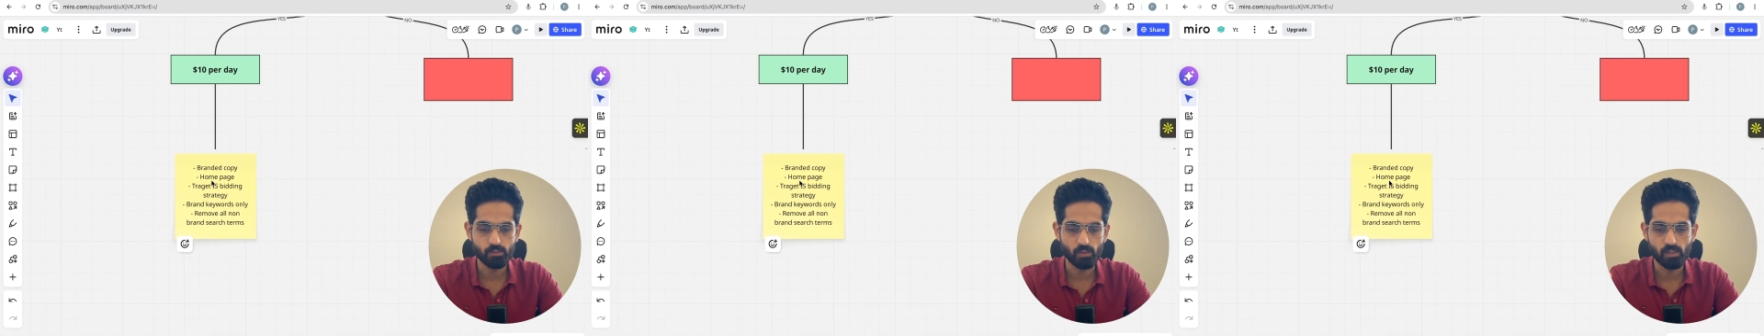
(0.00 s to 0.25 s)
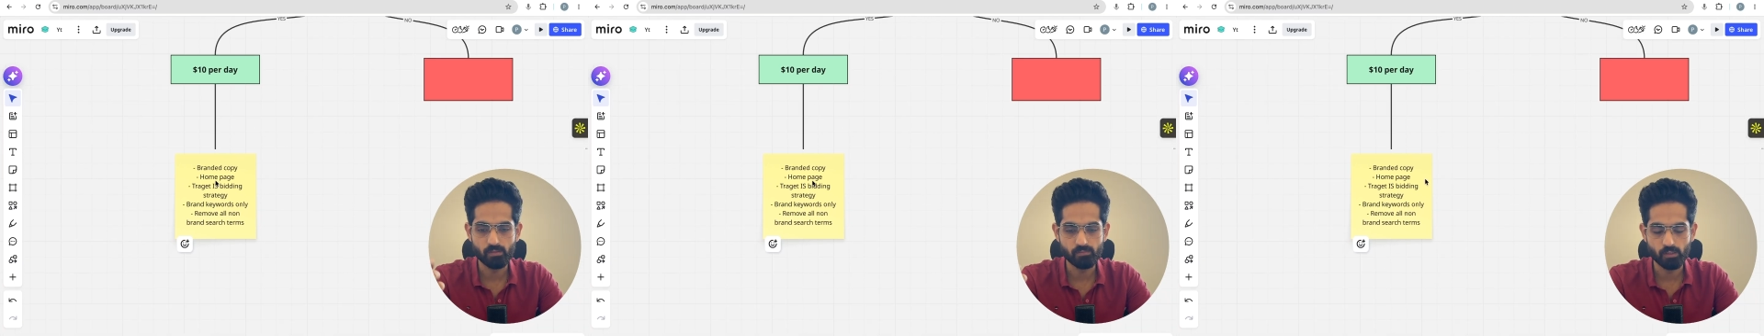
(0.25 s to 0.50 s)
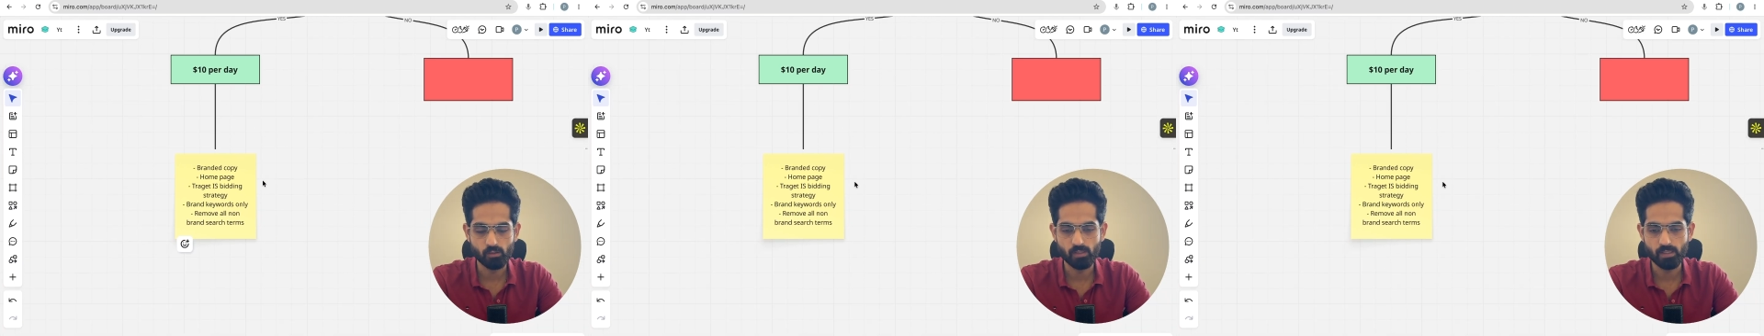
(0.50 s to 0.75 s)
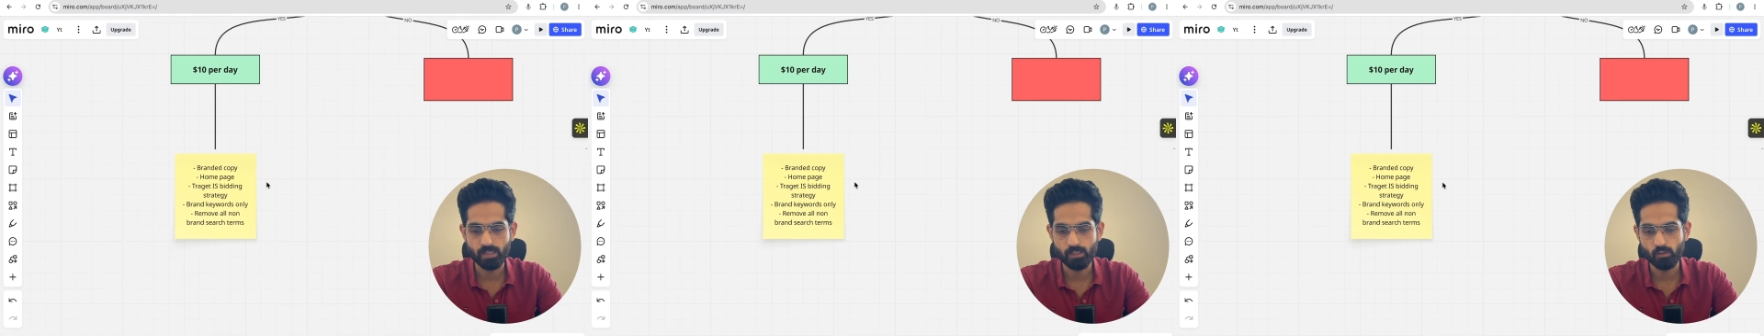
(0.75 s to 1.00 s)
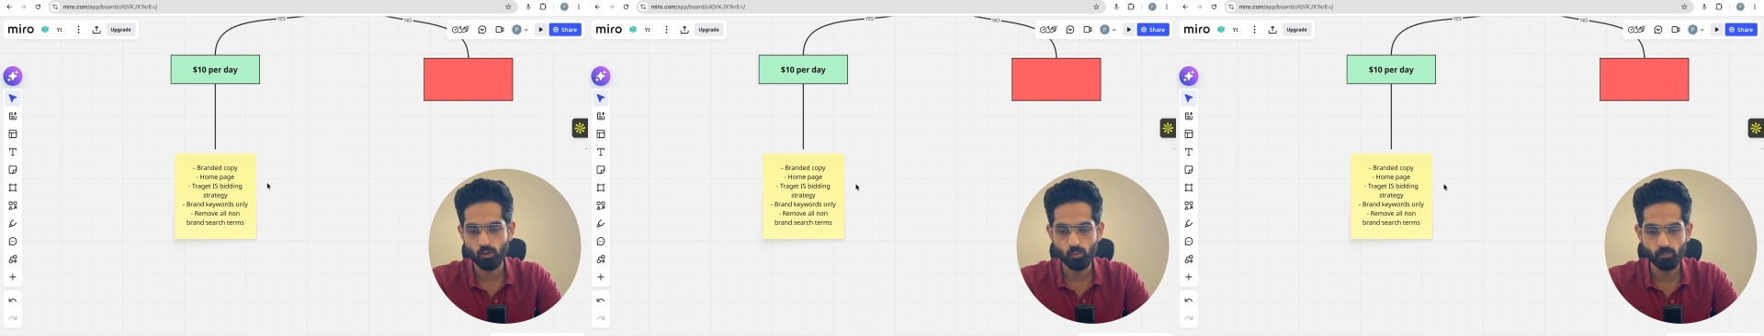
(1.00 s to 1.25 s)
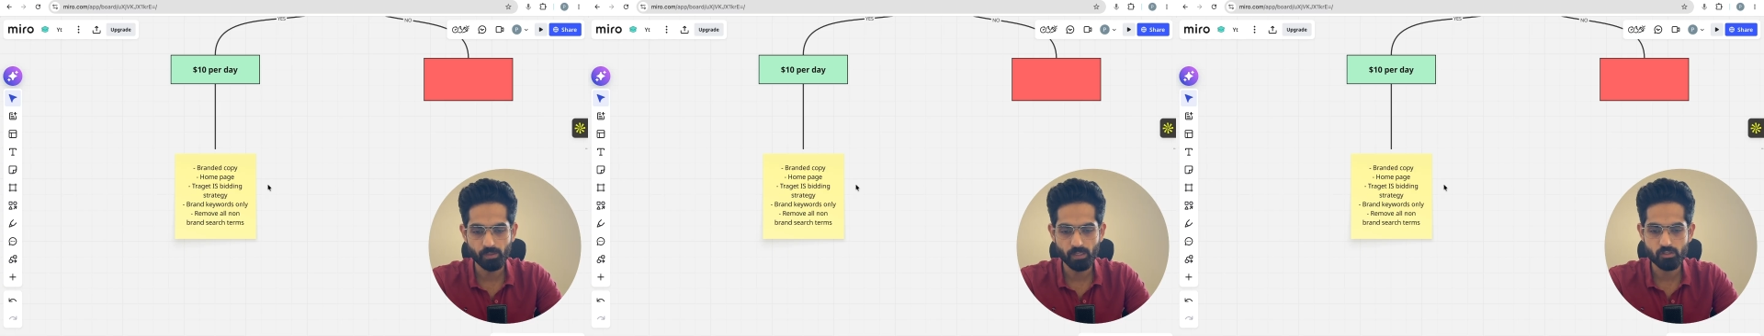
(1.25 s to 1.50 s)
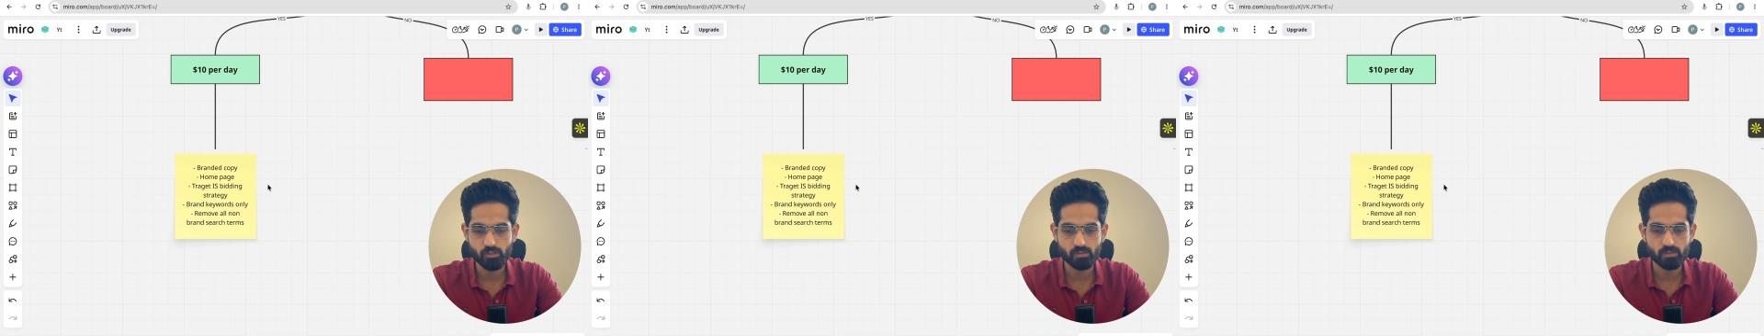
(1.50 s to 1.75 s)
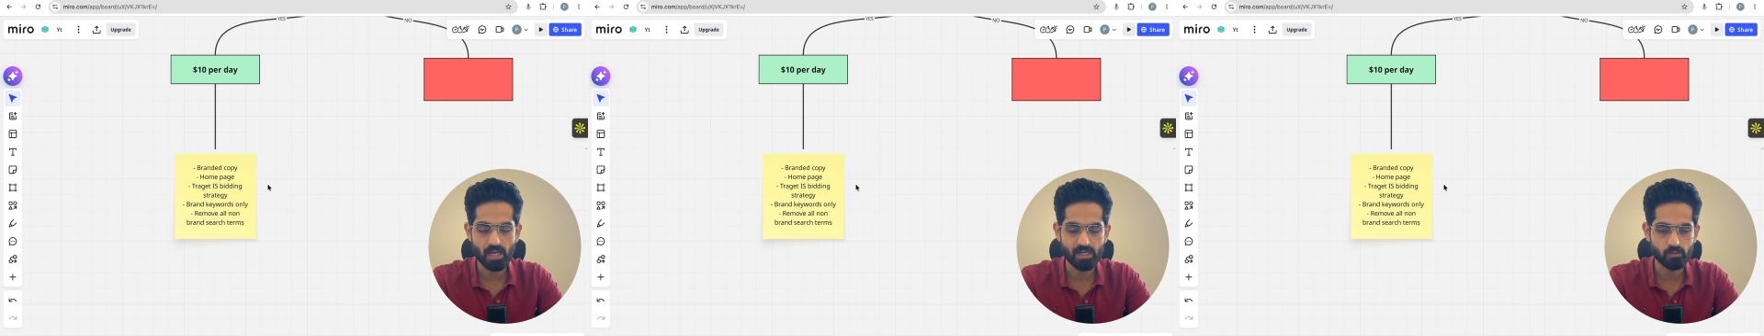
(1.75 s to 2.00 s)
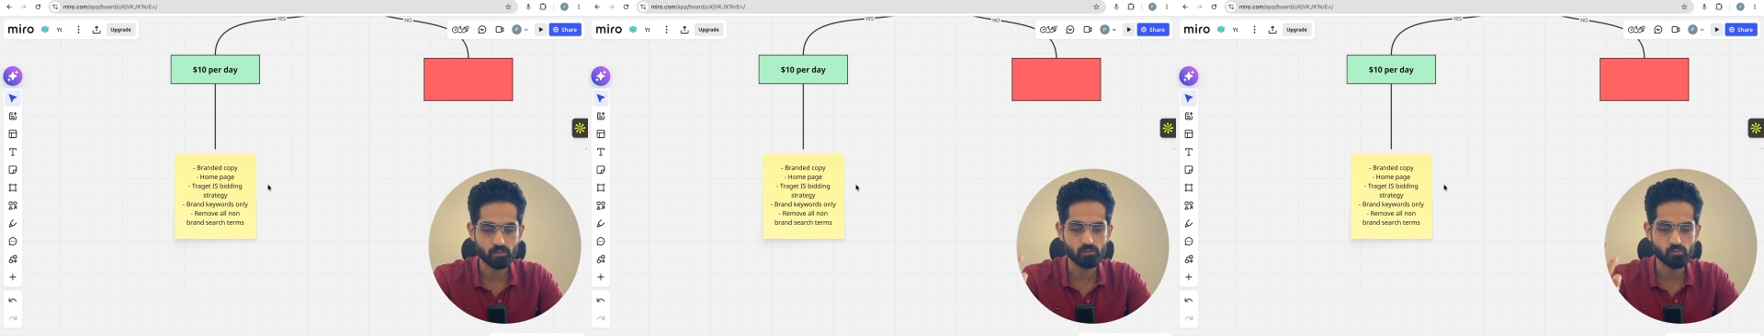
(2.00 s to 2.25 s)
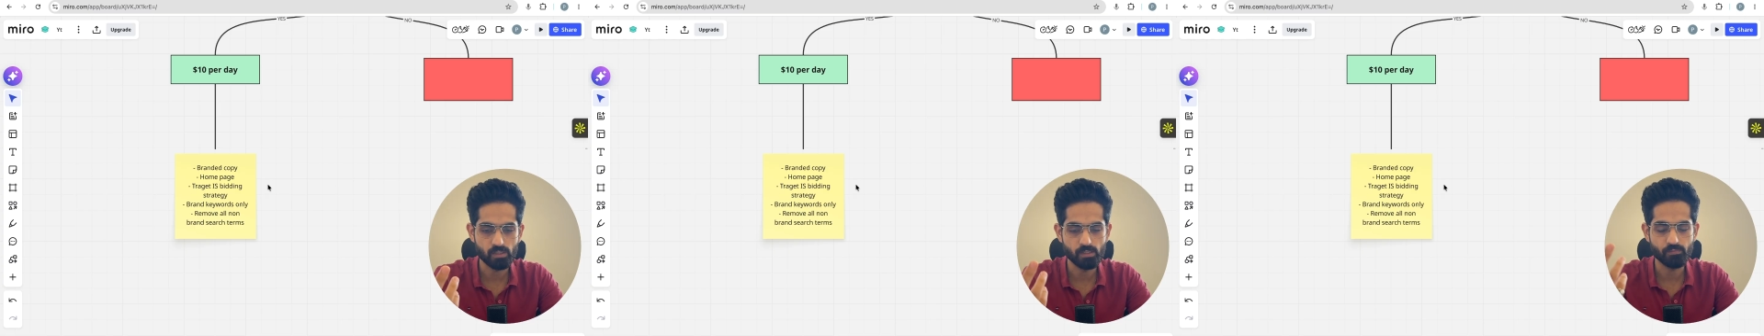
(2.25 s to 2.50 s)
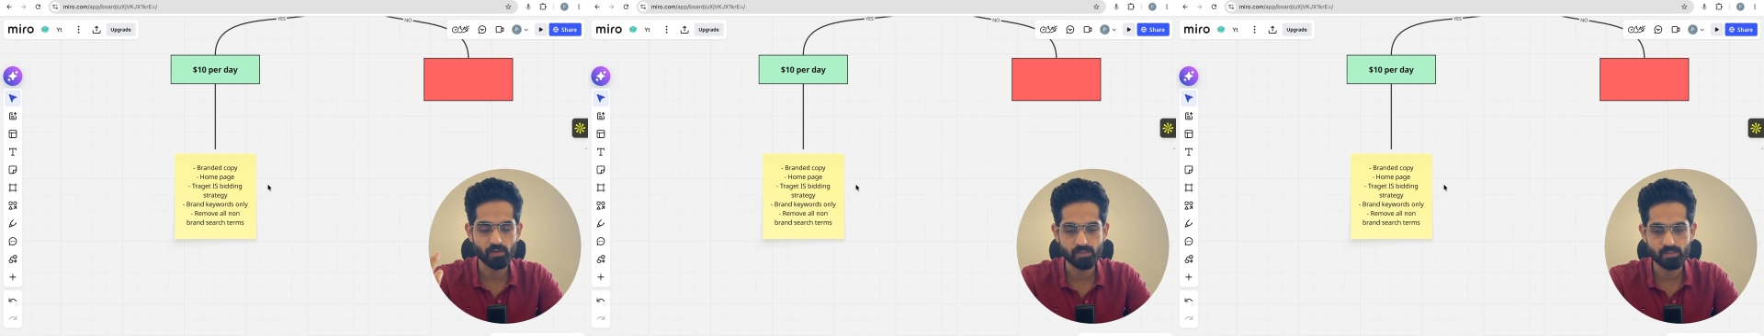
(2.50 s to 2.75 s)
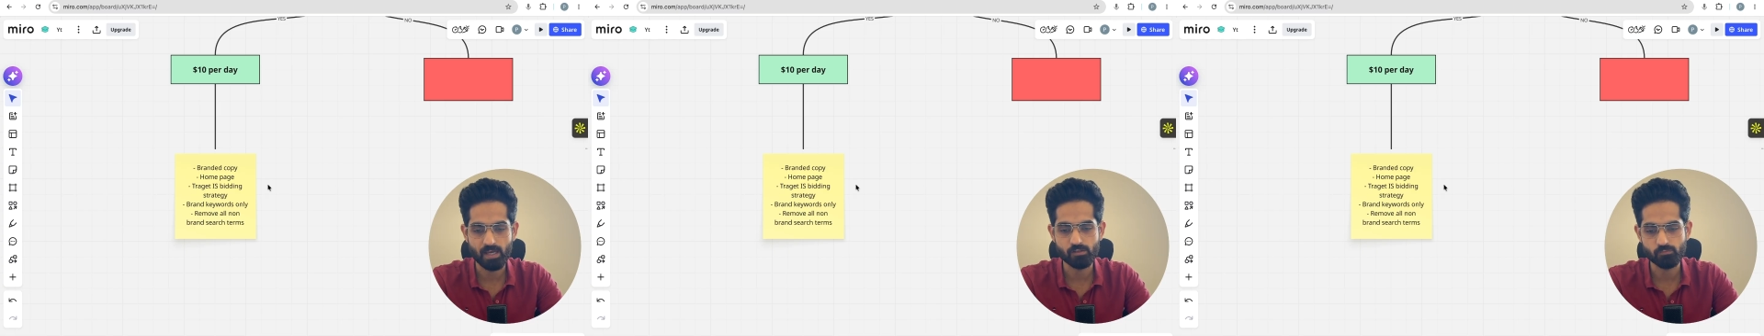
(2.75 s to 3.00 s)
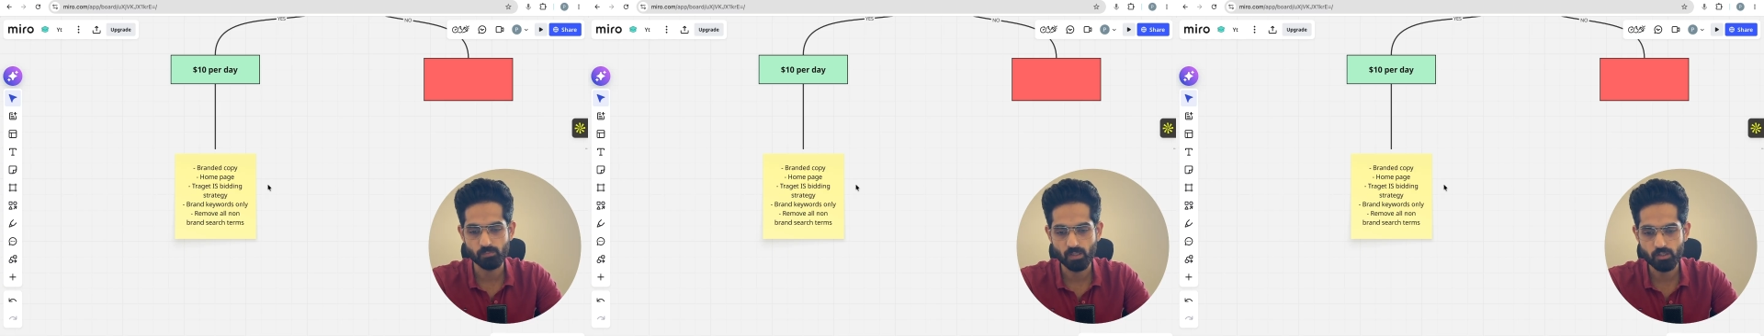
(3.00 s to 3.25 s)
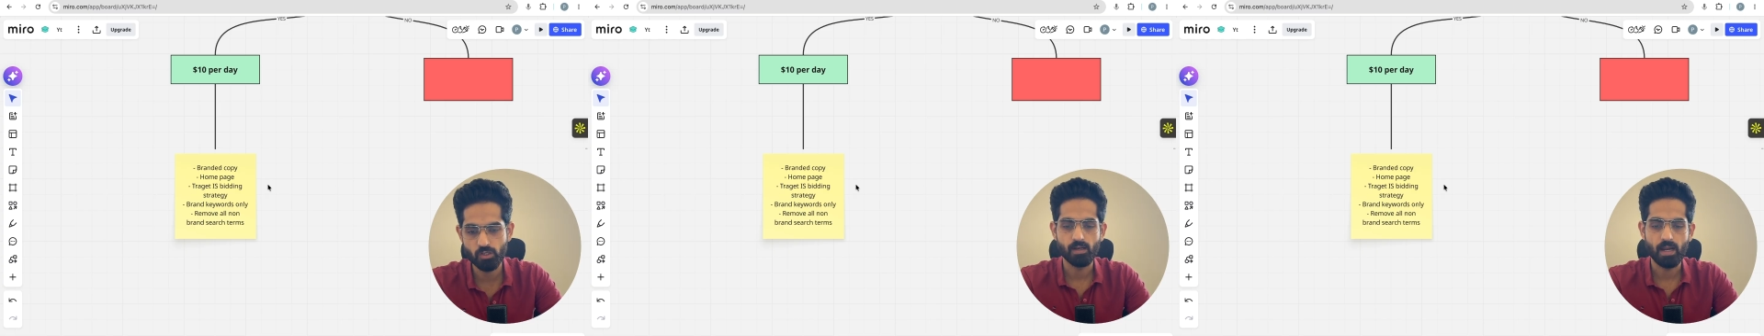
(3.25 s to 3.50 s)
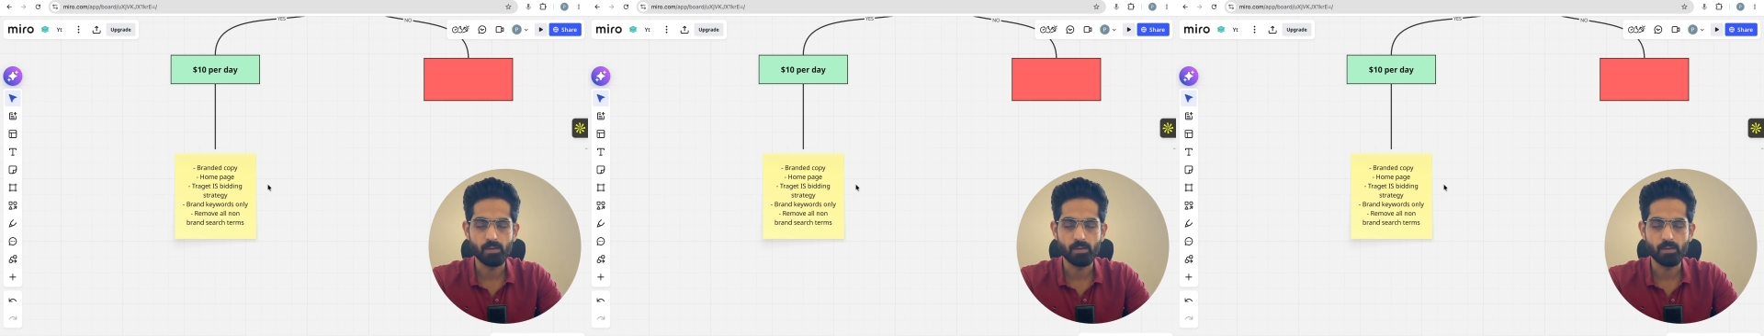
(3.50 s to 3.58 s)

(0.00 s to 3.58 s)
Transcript: You can link it to the homepage. That doesn't really affect as much. And